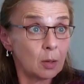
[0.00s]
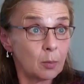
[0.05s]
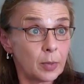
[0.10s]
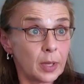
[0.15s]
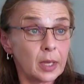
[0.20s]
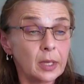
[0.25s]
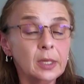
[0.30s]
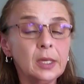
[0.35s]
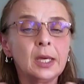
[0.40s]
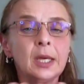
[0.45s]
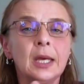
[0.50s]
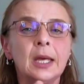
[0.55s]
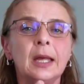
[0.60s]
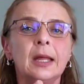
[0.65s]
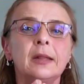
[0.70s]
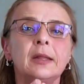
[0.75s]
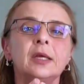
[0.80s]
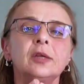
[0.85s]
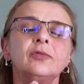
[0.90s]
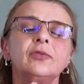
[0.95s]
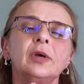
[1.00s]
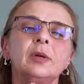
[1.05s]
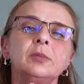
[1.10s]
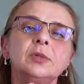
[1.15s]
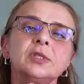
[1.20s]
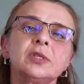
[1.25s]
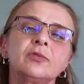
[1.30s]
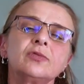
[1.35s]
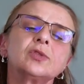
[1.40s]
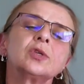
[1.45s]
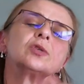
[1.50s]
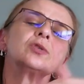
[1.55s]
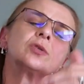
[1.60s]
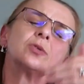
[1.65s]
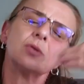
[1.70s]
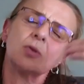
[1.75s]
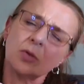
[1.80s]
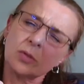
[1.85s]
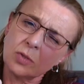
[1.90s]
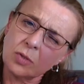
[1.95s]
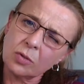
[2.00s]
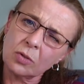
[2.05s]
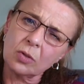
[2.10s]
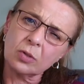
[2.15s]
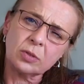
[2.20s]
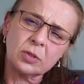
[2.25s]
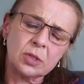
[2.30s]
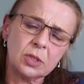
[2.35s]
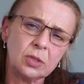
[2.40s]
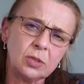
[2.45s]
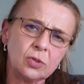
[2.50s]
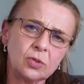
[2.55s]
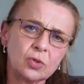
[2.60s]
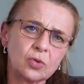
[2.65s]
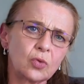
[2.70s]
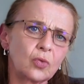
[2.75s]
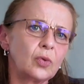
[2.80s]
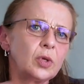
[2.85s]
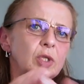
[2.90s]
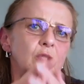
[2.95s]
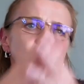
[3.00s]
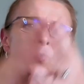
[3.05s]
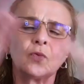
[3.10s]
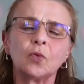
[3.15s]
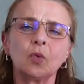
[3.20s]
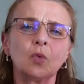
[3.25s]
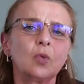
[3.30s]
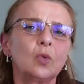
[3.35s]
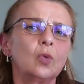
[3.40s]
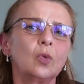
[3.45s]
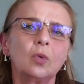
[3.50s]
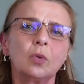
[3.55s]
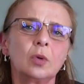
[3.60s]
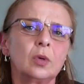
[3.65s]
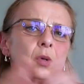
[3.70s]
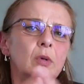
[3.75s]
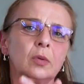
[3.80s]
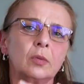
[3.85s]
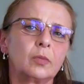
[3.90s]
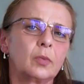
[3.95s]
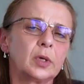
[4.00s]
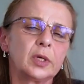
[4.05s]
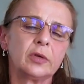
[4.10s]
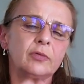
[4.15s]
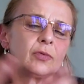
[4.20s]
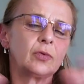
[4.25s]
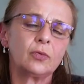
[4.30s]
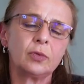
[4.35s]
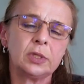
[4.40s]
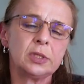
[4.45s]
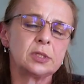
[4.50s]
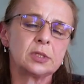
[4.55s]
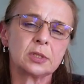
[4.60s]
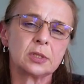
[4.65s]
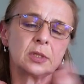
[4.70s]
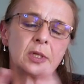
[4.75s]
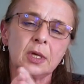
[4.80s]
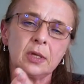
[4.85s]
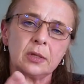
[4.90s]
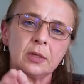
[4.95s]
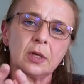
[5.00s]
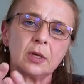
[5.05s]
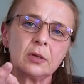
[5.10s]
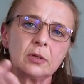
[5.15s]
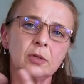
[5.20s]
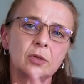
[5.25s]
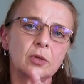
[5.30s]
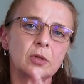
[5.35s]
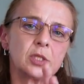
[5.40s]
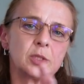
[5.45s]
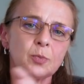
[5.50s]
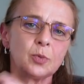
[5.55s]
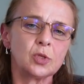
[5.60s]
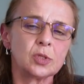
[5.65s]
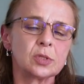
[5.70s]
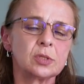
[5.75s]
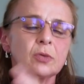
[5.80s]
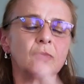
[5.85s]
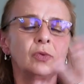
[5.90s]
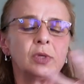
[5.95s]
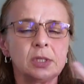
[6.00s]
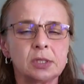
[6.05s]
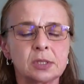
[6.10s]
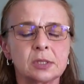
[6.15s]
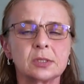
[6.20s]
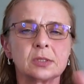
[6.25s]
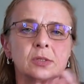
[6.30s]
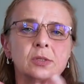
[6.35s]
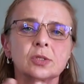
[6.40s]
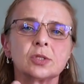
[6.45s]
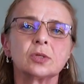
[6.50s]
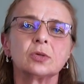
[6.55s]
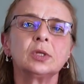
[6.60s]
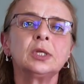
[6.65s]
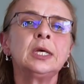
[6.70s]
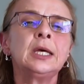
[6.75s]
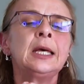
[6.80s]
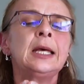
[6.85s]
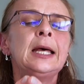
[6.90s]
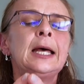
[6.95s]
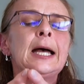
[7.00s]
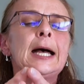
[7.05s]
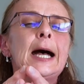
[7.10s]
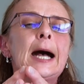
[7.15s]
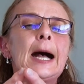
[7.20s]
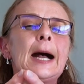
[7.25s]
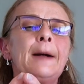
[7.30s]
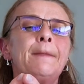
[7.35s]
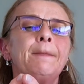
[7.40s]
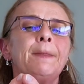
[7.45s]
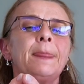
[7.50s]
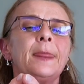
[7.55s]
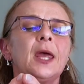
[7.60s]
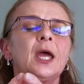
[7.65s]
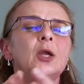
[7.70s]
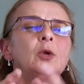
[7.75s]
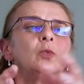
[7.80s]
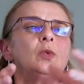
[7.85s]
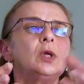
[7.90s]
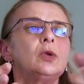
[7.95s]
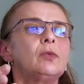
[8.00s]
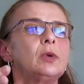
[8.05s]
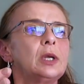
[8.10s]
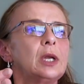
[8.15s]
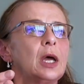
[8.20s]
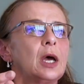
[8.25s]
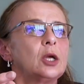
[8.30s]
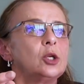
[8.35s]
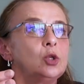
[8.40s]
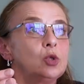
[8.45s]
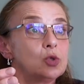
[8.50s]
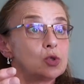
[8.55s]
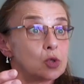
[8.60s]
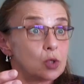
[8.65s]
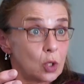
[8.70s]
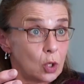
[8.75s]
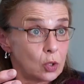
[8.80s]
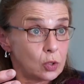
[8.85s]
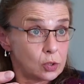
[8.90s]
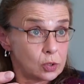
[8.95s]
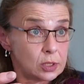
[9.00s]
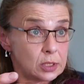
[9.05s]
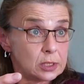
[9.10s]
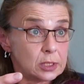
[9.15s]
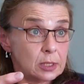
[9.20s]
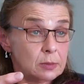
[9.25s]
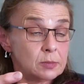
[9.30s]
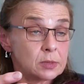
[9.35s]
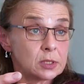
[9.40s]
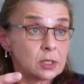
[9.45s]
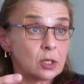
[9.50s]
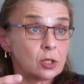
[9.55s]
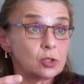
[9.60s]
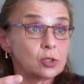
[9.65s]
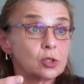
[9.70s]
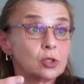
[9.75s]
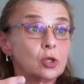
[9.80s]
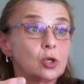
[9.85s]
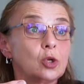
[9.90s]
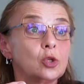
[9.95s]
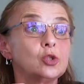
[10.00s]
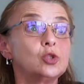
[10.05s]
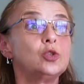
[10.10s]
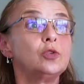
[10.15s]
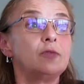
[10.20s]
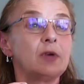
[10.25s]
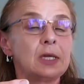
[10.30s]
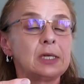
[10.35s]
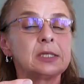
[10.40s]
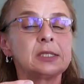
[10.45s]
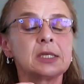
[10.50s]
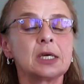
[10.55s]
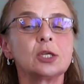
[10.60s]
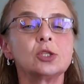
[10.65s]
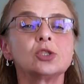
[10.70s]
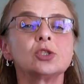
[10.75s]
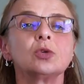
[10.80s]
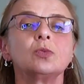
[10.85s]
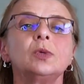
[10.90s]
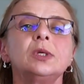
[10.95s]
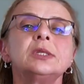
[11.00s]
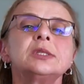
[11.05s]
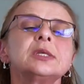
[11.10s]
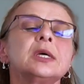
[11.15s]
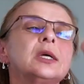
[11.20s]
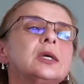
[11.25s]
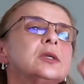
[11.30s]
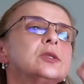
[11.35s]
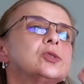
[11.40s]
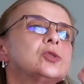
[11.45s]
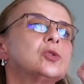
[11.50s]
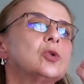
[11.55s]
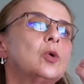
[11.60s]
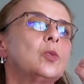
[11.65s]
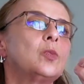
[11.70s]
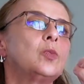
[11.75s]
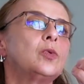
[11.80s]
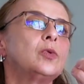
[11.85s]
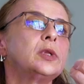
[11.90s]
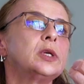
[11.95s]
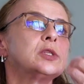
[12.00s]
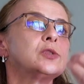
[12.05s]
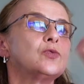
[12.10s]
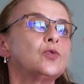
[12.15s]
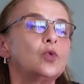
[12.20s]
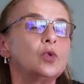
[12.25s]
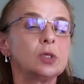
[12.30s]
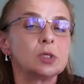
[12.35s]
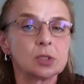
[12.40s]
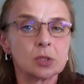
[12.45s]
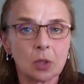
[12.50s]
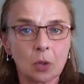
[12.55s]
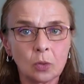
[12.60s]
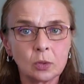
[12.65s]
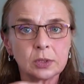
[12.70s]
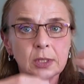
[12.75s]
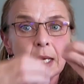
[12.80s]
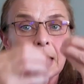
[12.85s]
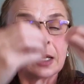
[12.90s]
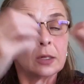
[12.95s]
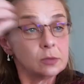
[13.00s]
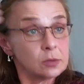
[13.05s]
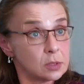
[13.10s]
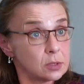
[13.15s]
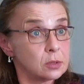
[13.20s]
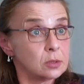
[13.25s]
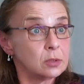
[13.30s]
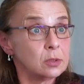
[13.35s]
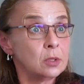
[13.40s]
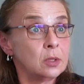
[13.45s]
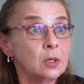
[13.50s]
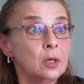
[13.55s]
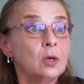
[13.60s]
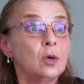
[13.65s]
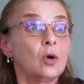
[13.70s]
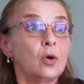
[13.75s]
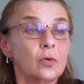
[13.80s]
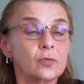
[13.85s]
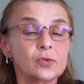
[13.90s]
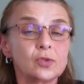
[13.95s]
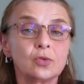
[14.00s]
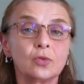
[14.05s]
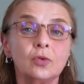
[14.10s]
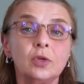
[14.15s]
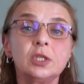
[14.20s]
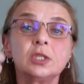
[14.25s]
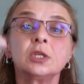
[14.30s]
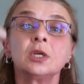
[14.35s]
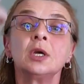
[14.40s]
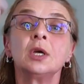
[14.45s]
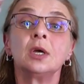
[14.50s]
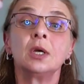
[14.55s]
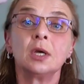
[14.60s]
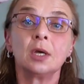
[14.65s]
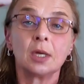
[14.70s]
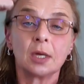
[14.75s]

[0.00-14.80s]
in our bank that families have chosen not to continue storage for whatever reason, that there's personal reasons and so on, and we use those stem cells to validate. So we take a sample that's 4 years old out of storage,